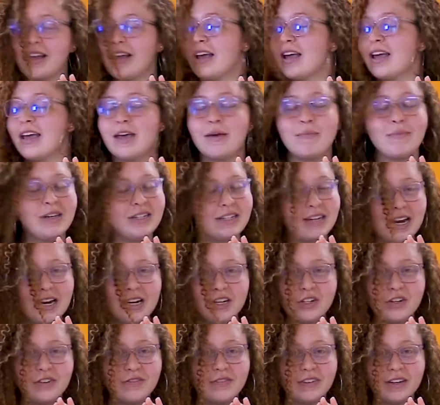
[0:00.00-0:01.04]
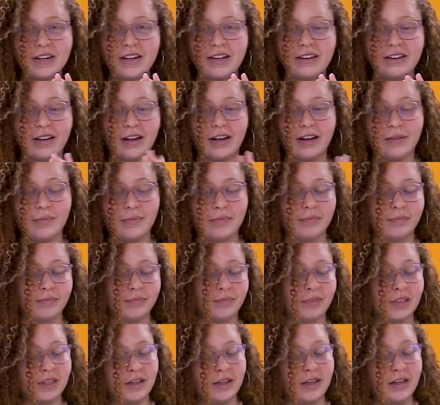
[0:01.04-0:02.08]
imitation vanilla.
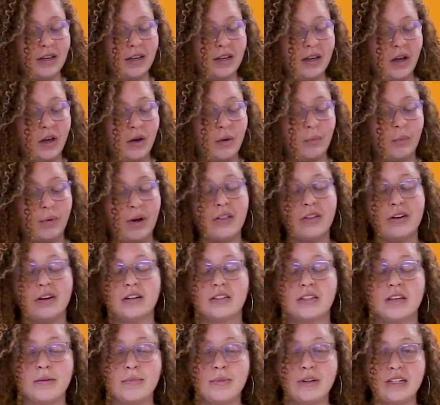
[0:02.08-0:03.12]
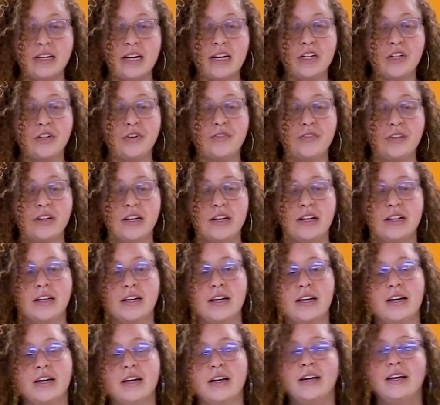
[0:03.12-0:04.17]
Whether it's imitation
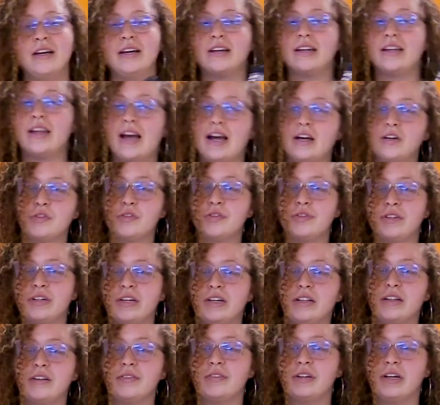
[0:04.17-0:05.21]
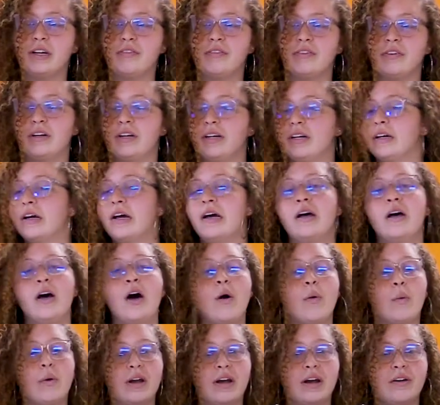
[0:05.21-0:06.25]
vanilla, natural vanilla flavoring,
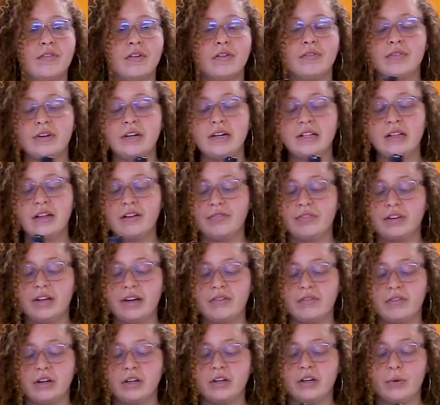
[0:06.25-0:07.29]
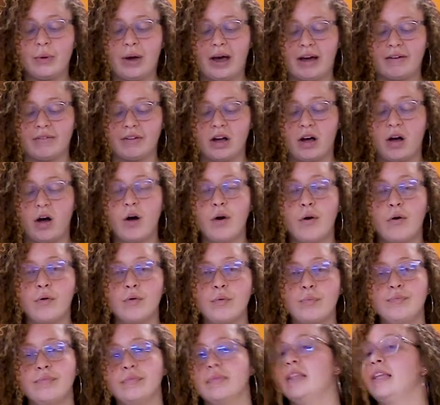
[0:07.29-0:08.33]
whatever vanilla flavoring you have at
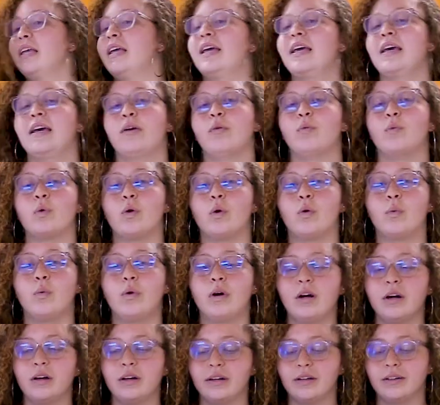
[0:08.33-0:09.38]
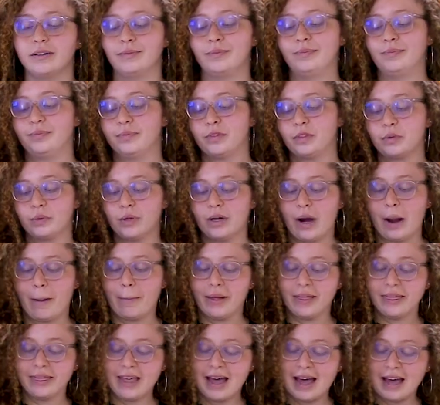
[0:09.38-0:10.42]
home, it will work. So we're gonna
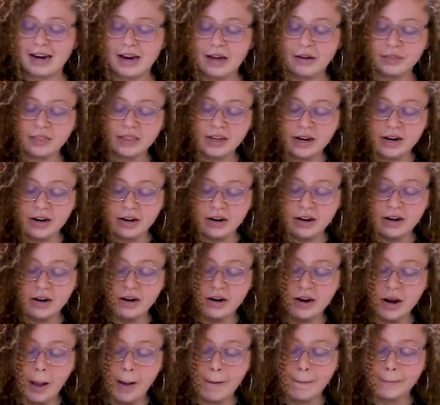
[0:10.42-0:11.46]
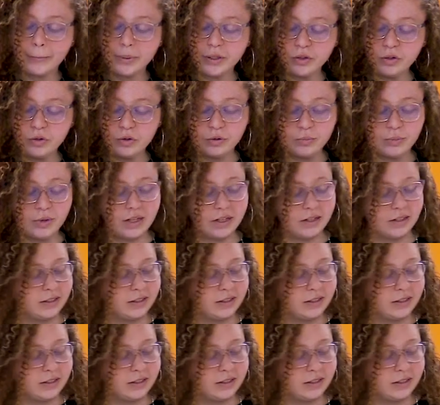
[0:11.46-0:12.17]
put that out there. Boom.